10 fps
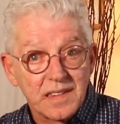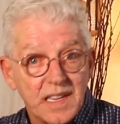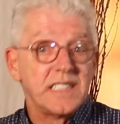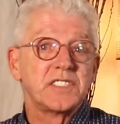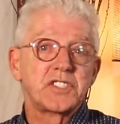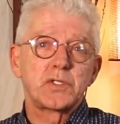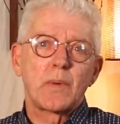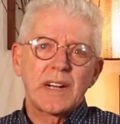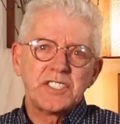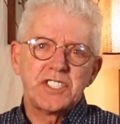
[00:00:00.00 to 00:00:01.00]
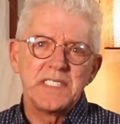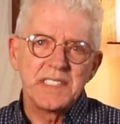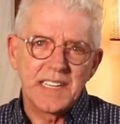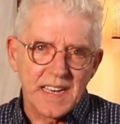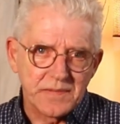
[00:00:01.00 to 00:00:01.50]
The
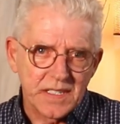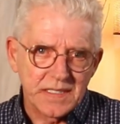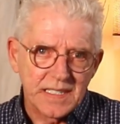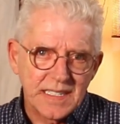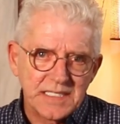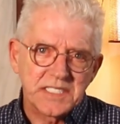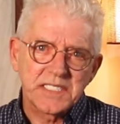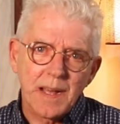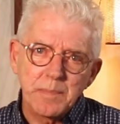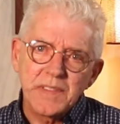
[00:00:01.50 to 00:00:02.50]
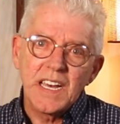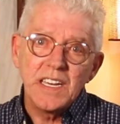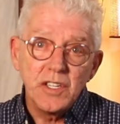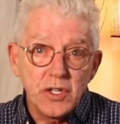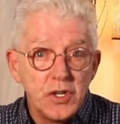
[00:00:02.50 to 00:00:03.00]
instruction given is
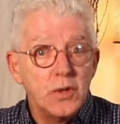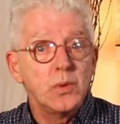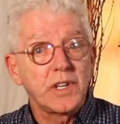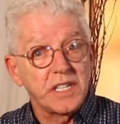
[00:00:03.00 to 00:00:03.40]
something you